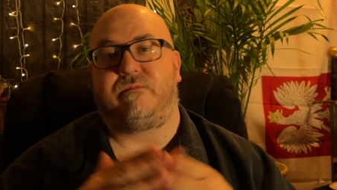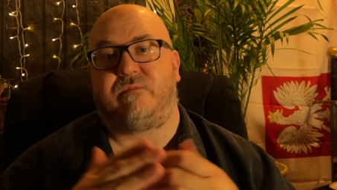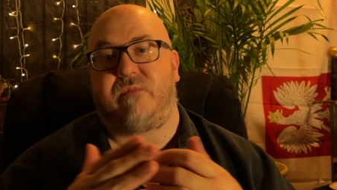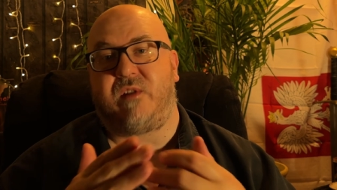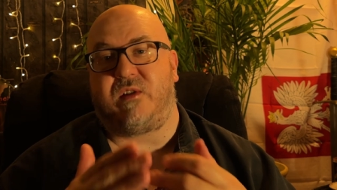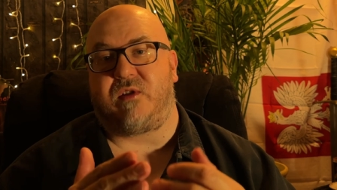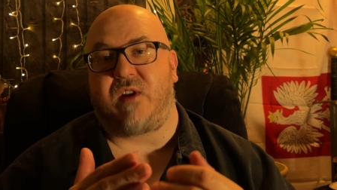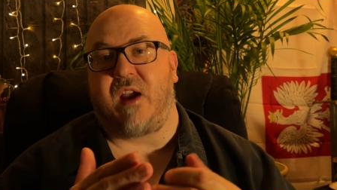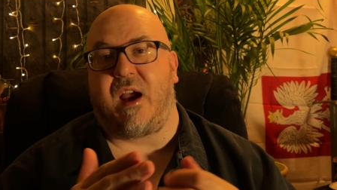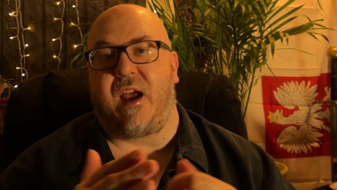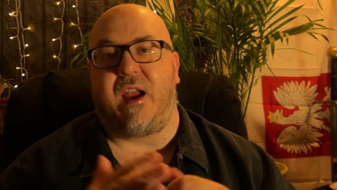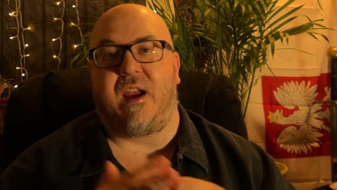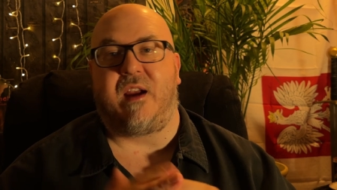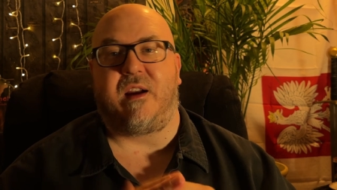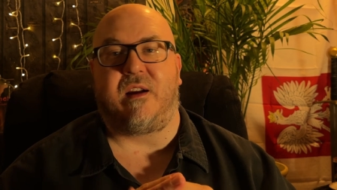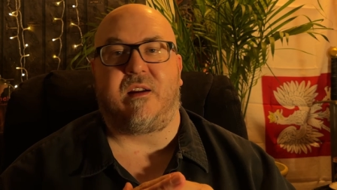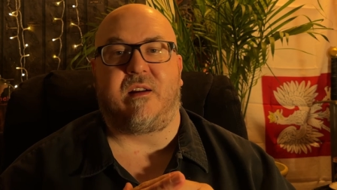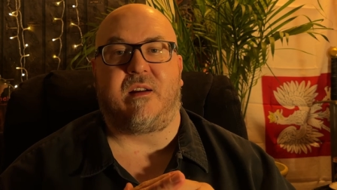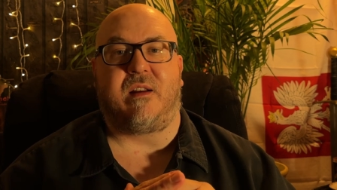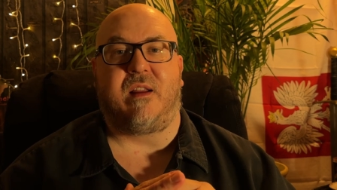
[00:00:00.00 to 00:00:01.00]
They're
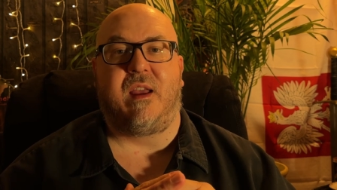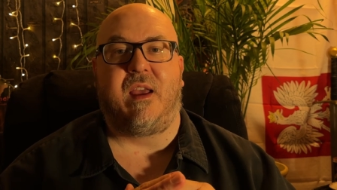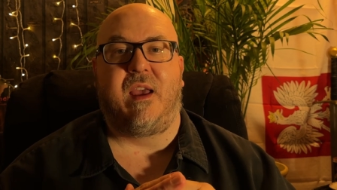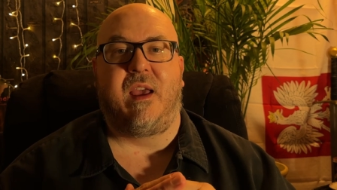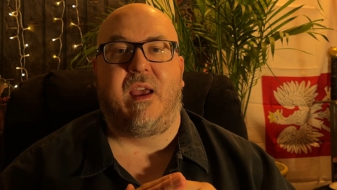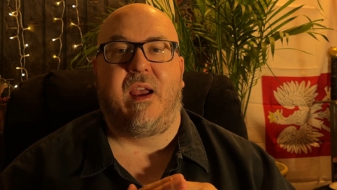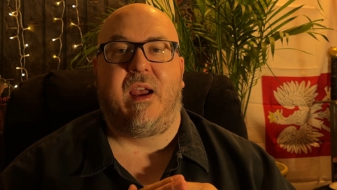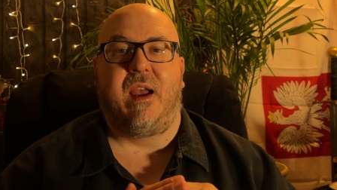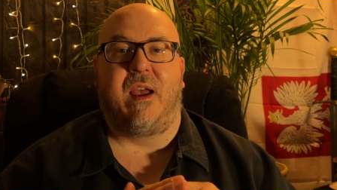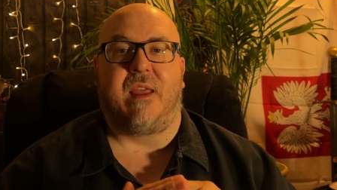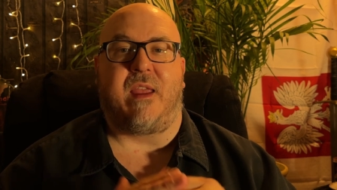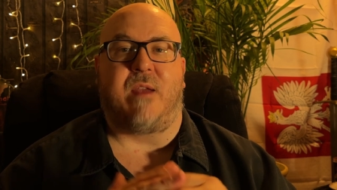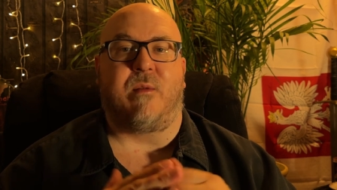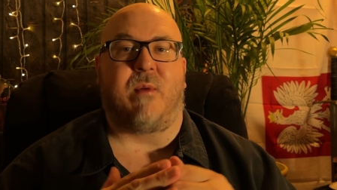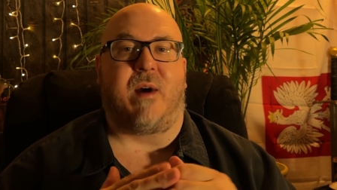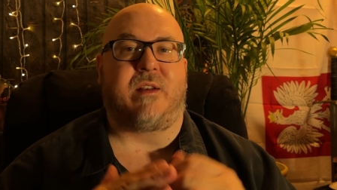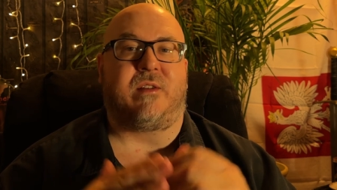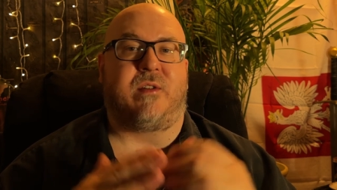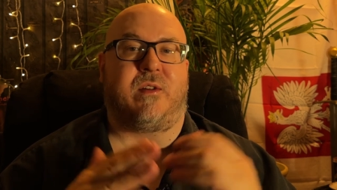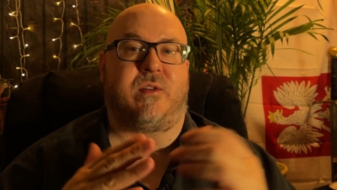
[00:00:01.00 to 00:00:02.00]
tired, they
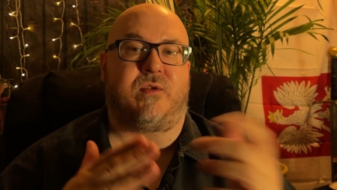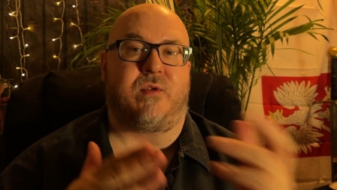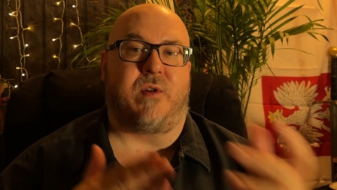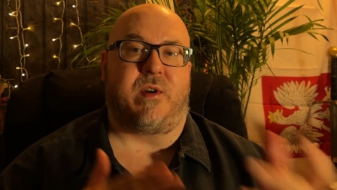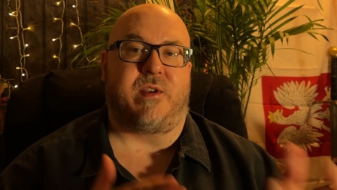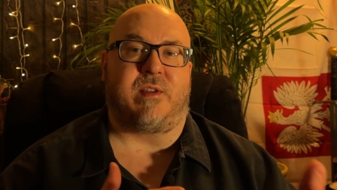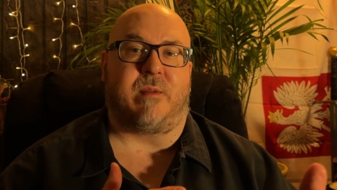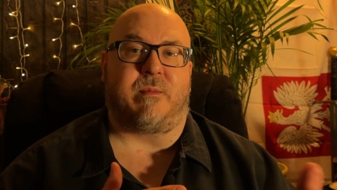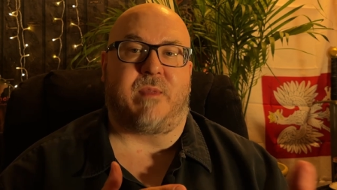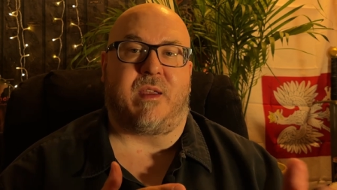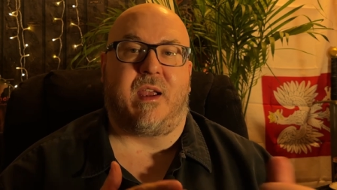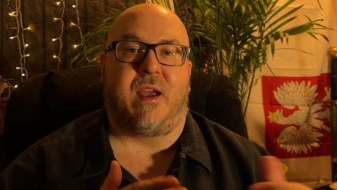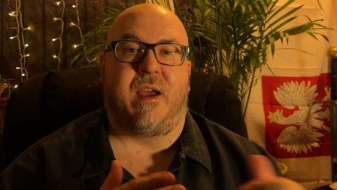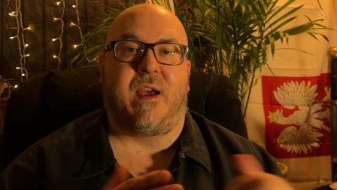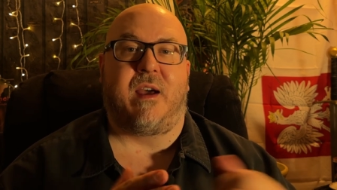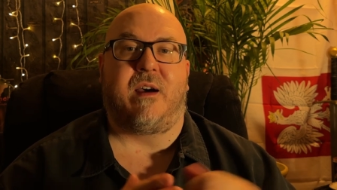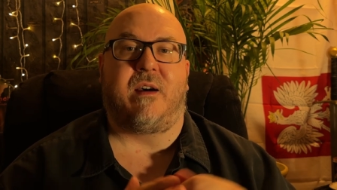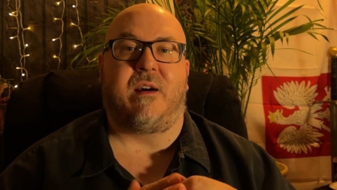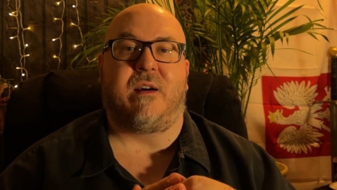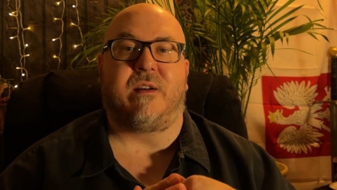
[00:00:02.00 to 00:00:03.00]
want to enjoy something
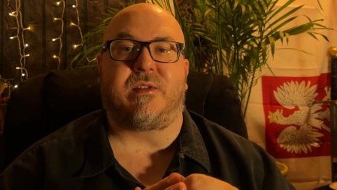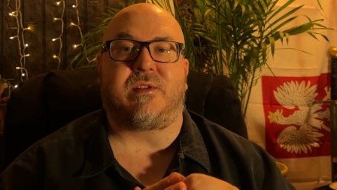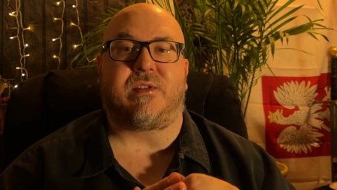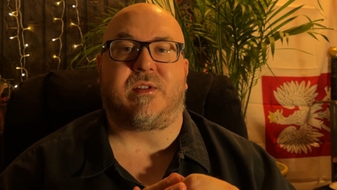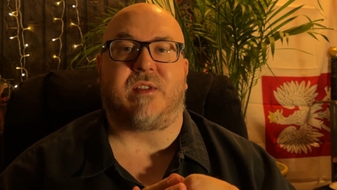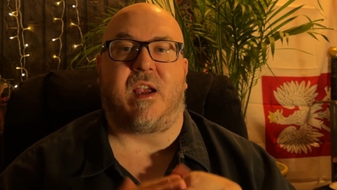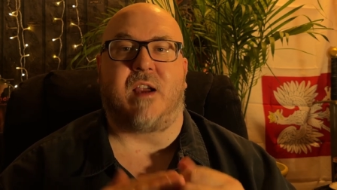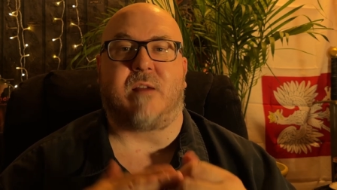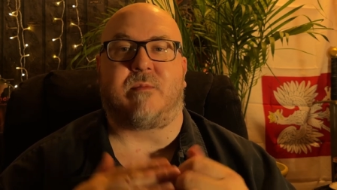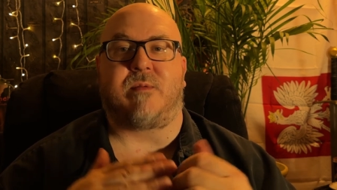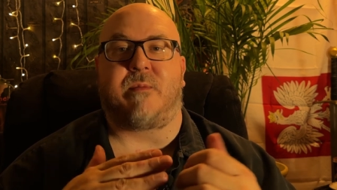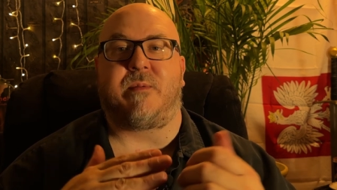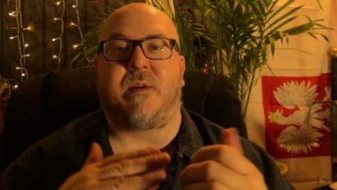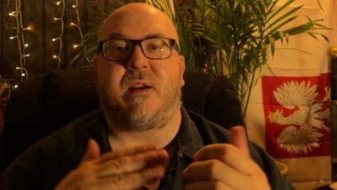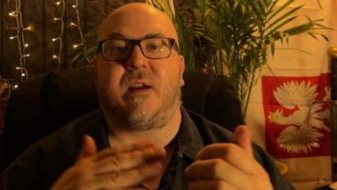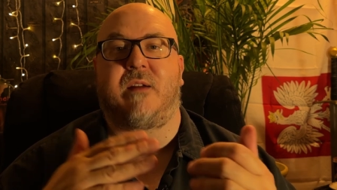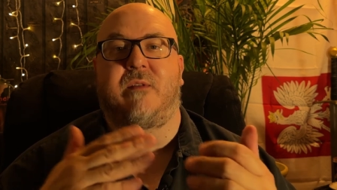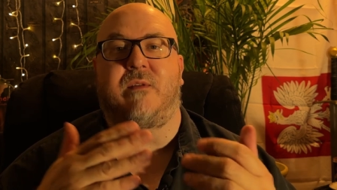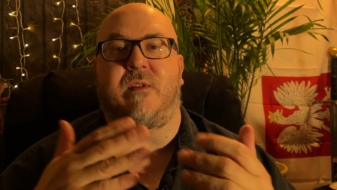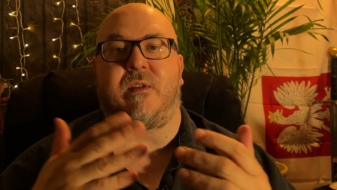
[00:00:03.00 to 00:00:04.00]
else, they are
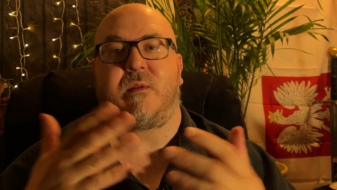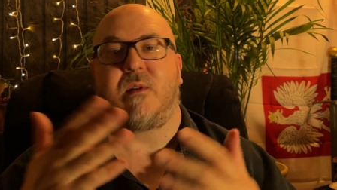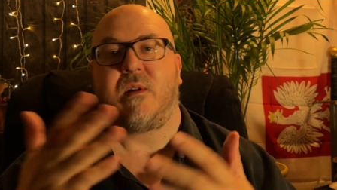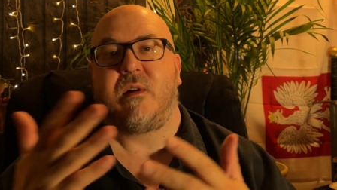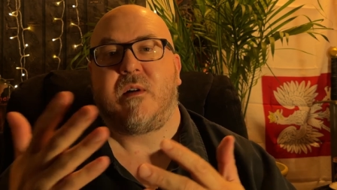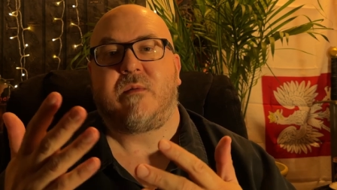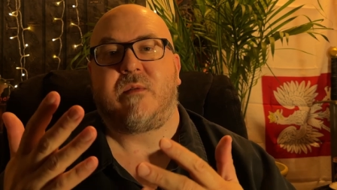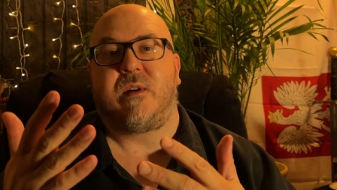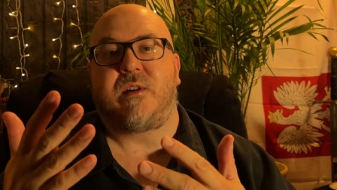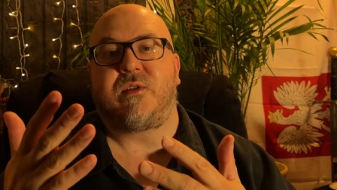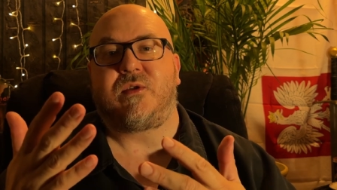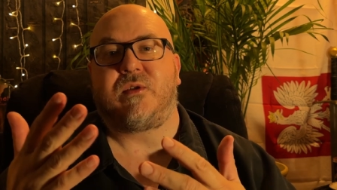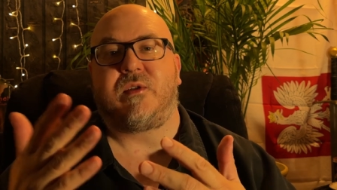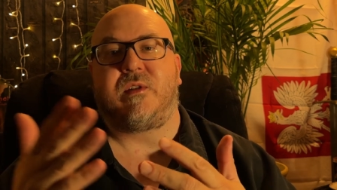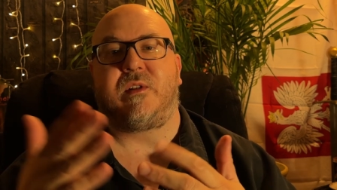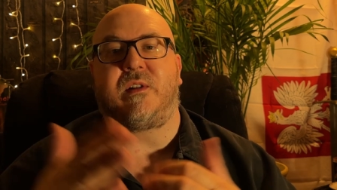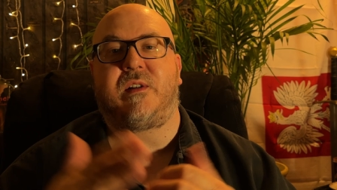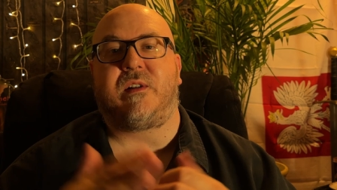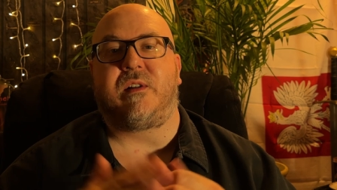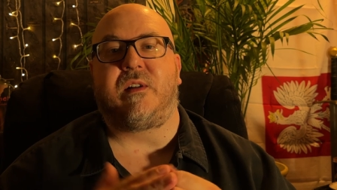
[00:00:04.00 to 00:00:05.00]
preparing for their own
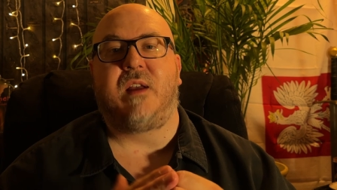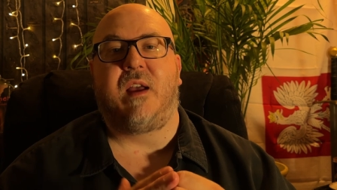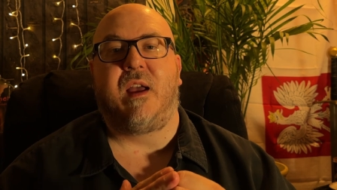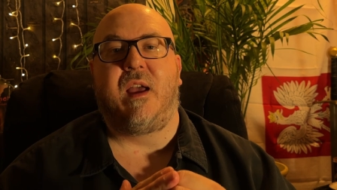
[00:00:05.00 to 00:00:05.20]
ritual,